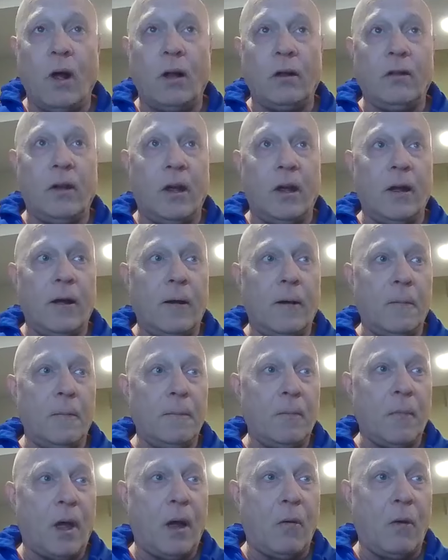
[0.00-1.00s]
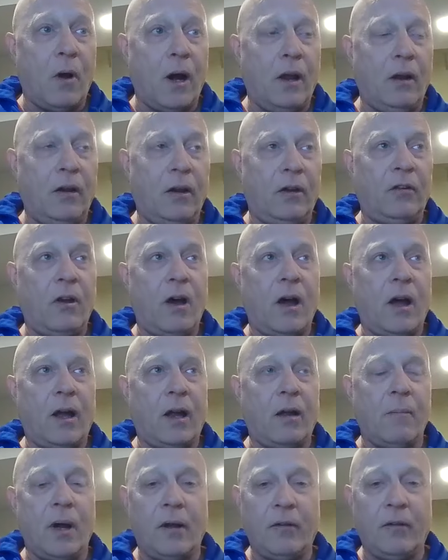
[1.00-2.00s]
well, I wanted to
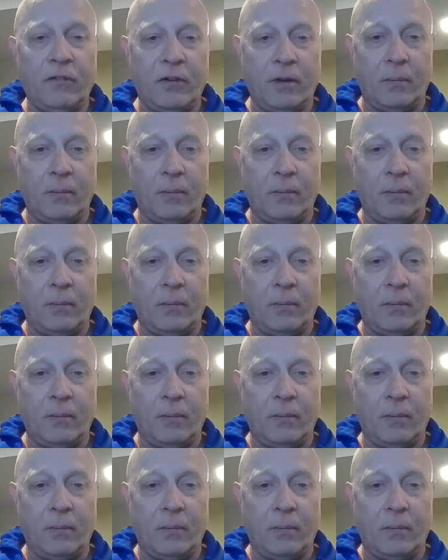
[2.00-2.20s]
talk about